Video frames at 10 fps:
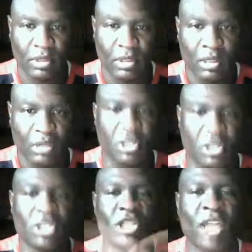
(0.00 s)

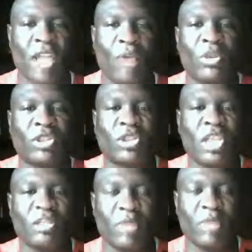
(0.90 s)
This is not what
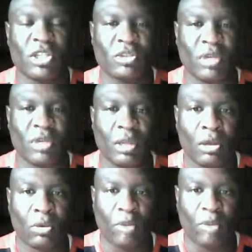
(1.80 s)
this ministry
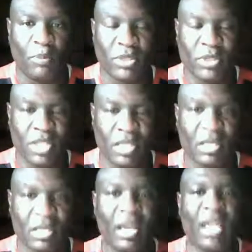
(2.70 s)
represents,
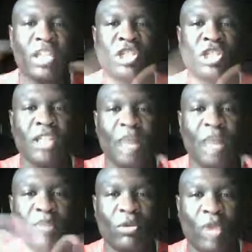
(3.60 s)
and it should not
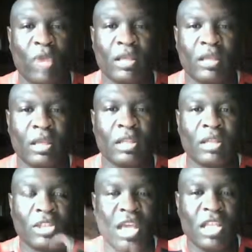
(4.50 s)
be what
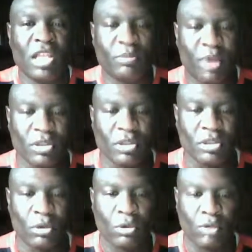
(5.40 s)
these brothers
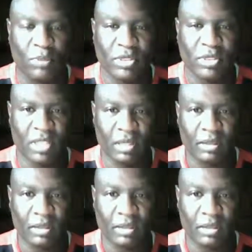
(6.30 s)
represent.